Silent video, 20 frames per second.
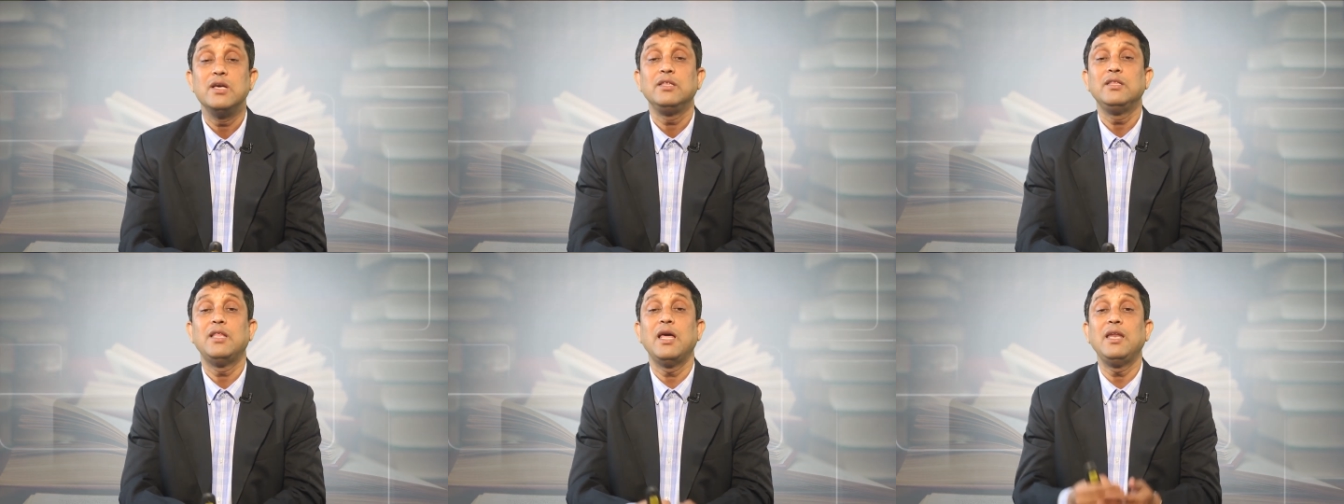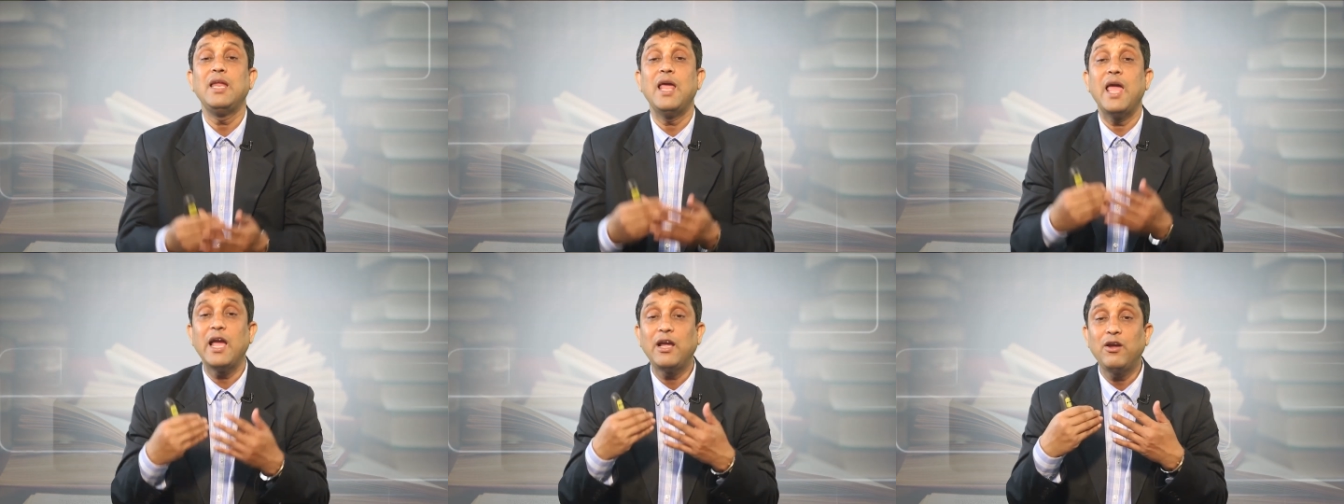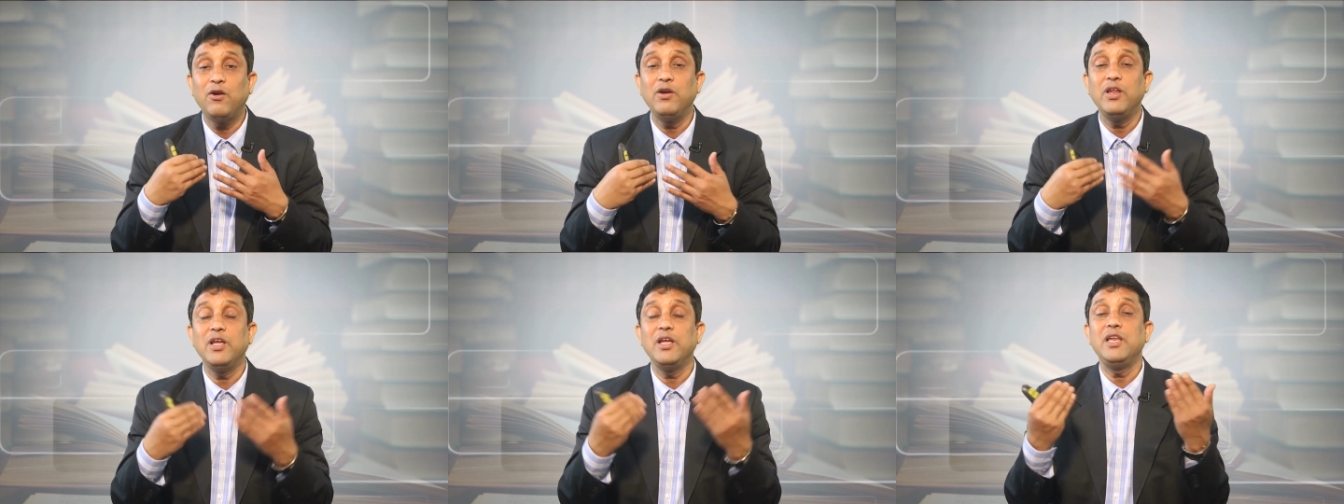then
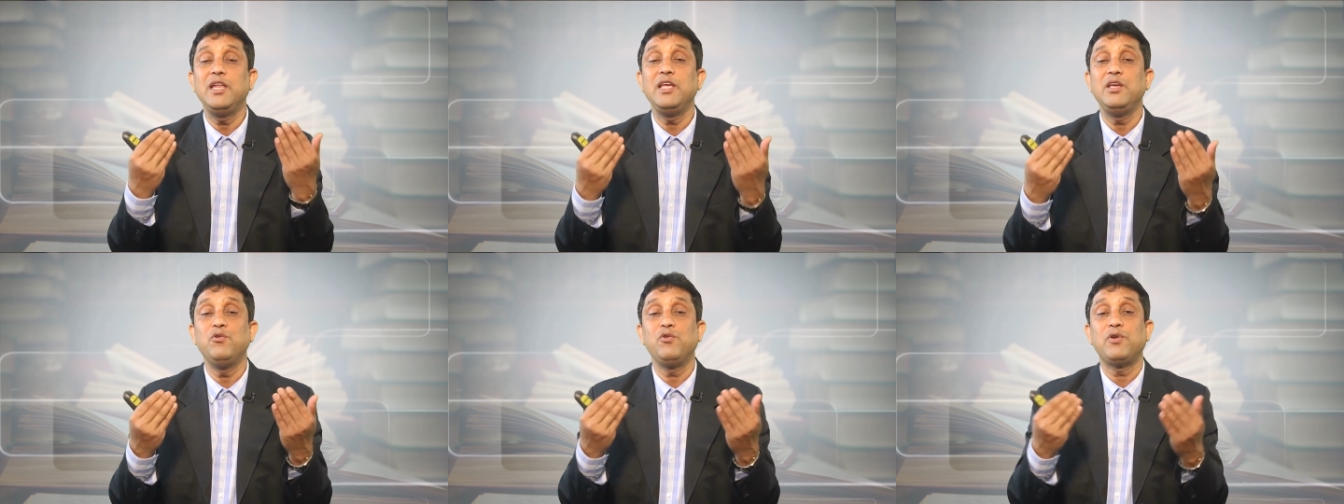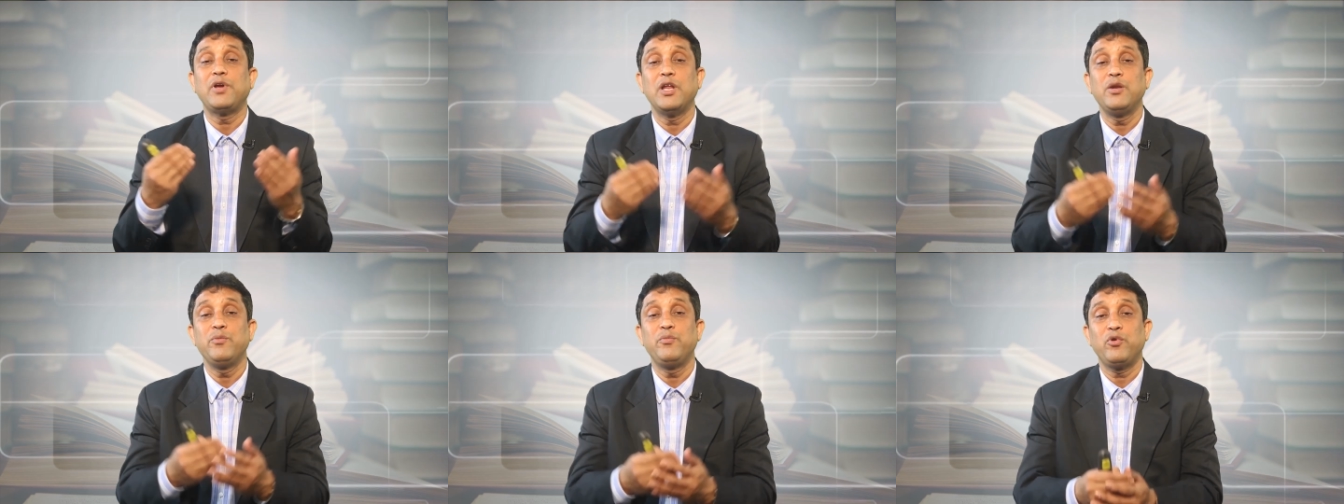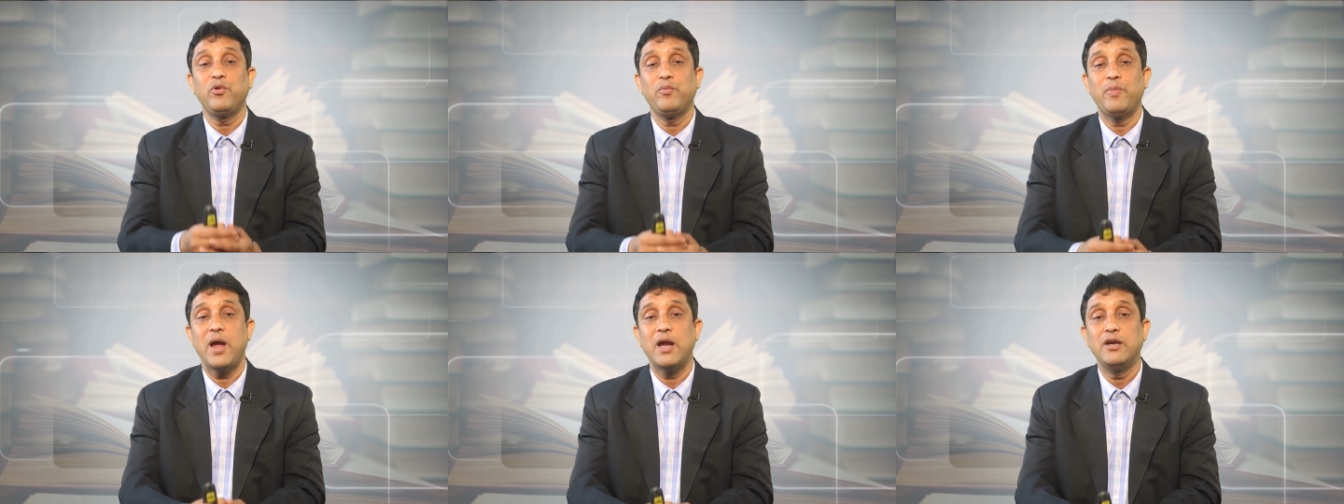accordingly you can
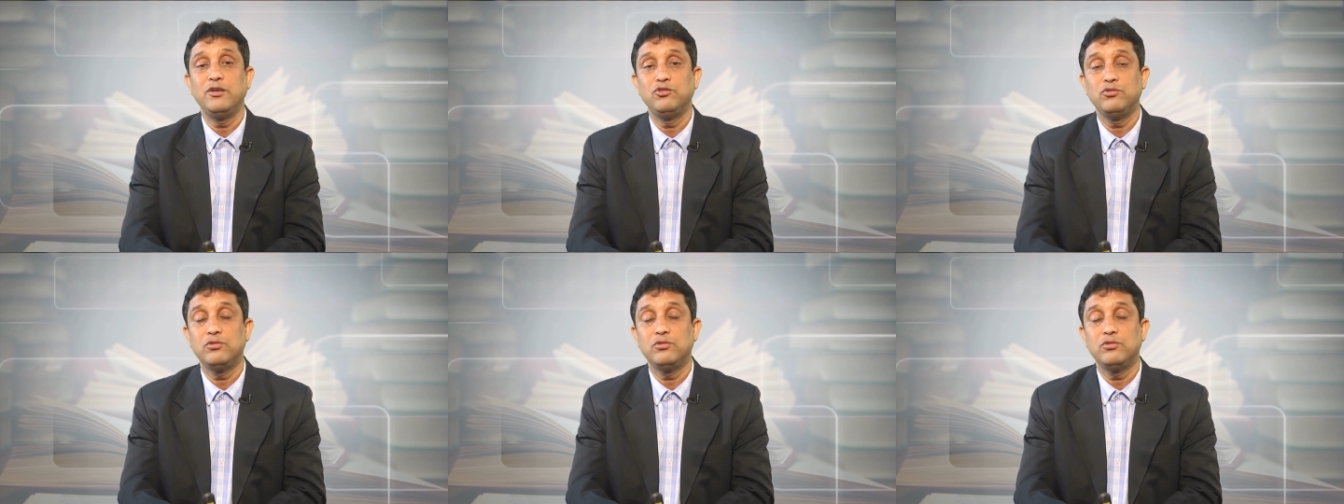provide